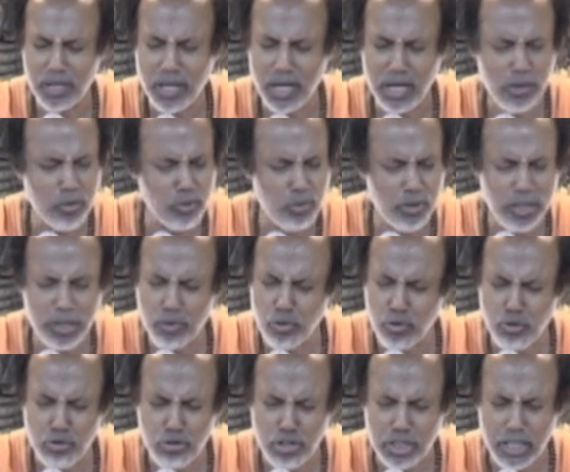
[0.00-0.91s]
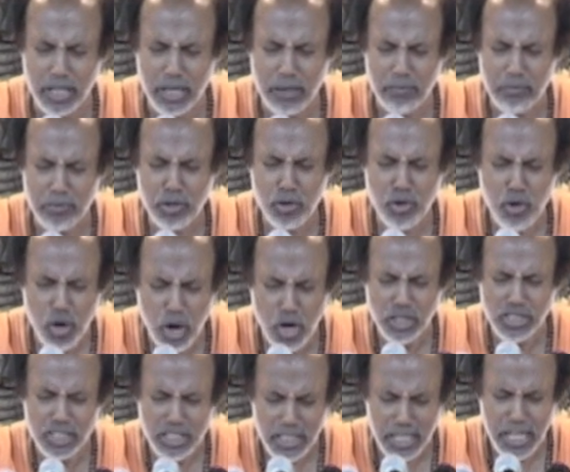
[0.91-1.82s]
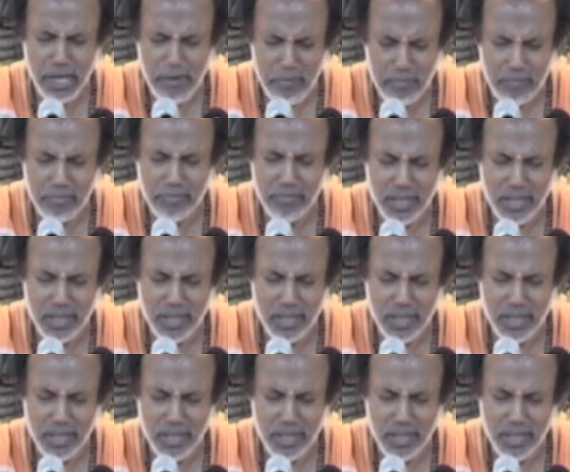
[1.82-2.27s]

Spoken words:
And in whose name? God's name?